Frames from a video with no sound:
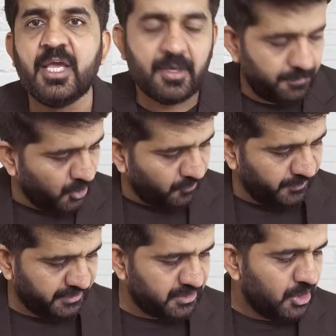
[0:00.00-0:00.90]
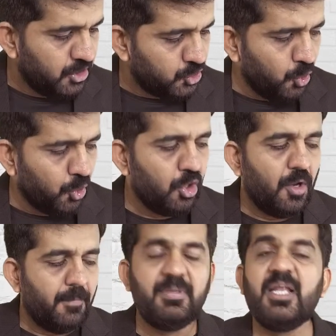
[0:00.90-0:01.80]
profits. So
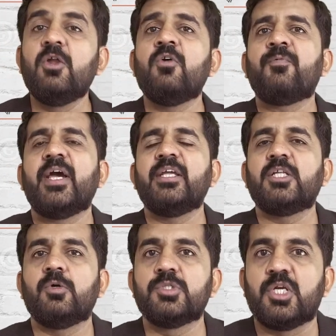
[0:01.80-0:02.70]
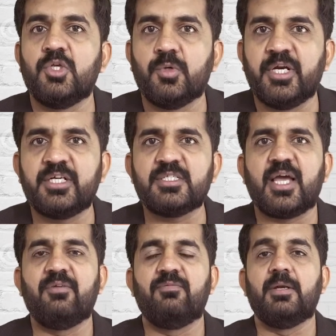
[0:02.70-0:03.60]
below 5,000 units,
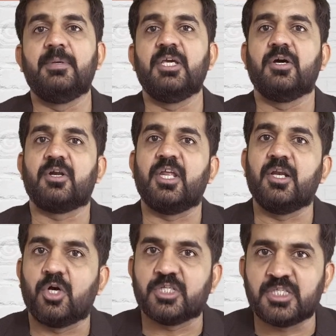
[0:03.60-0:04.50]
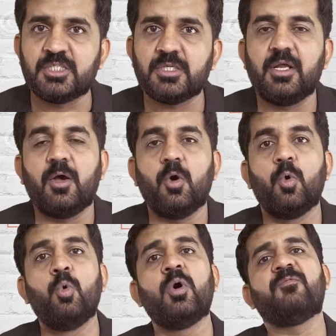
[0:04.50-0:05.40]
I will be earning losses.
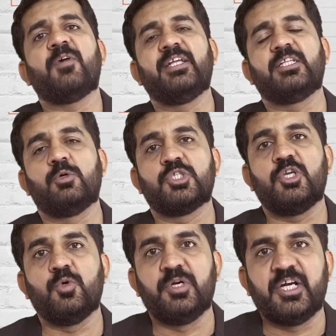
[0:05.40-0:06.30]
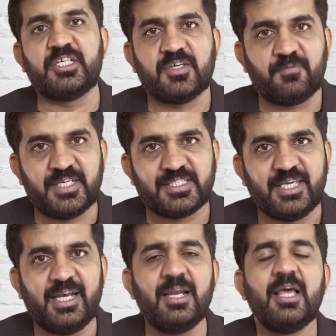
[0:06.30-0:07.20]
Over 5,000 units, if I
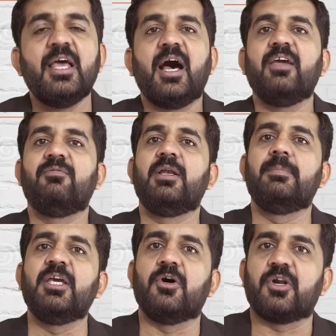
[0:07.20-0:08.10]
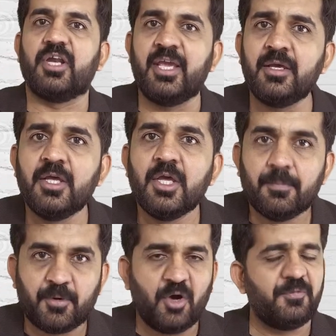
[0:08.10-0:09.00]
sell, I will be earning
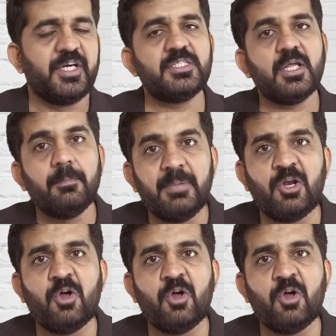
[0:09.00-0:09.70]
profits. Below